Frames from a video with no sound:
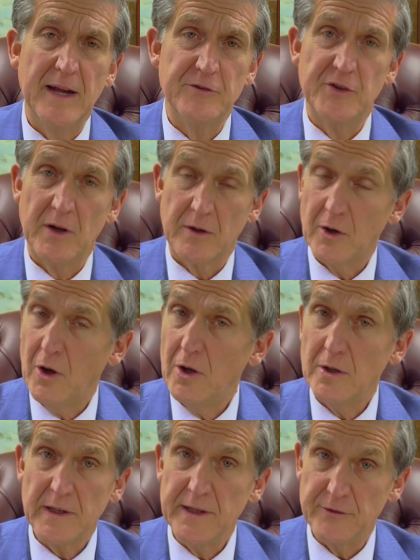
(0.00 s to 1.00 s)
and shall
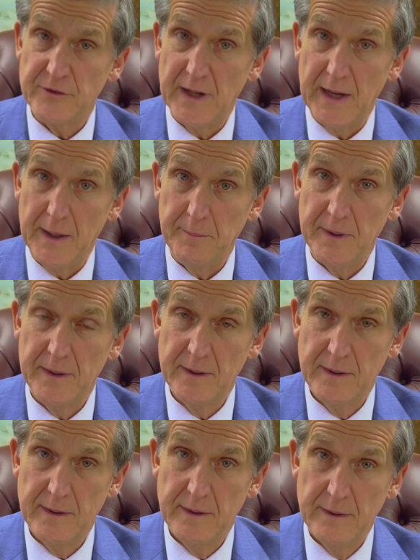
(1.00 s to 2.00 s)
call his name
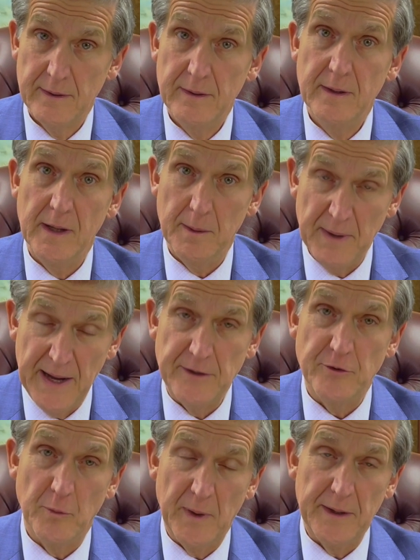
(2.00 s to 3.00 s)

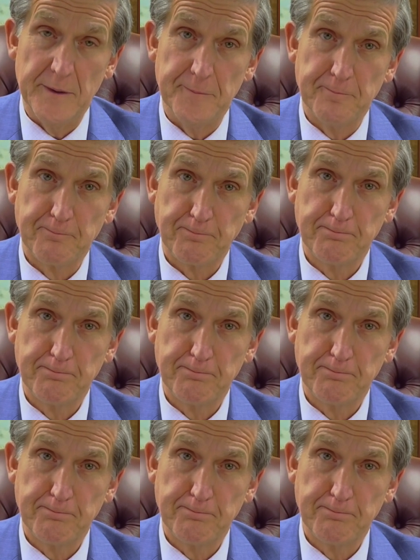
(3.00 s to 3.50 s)
Emmanuel.